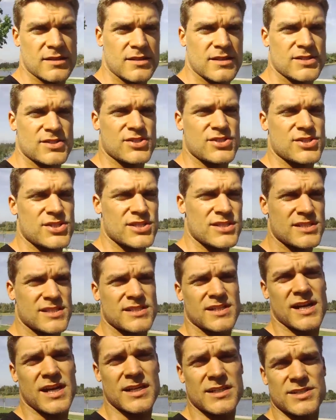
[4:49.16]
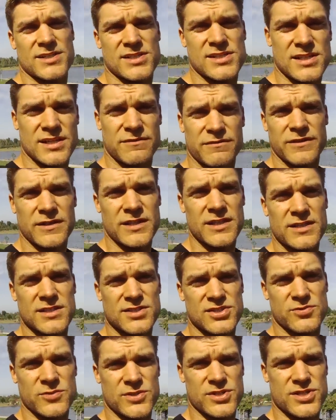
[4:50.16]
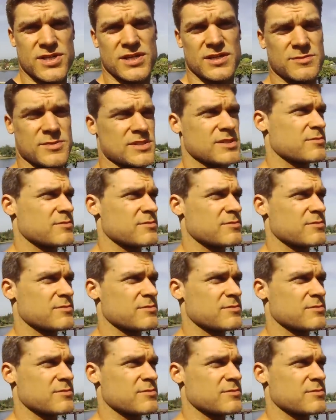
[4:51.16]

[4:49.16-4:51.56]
This is just the kind of stuff you need to switch it up.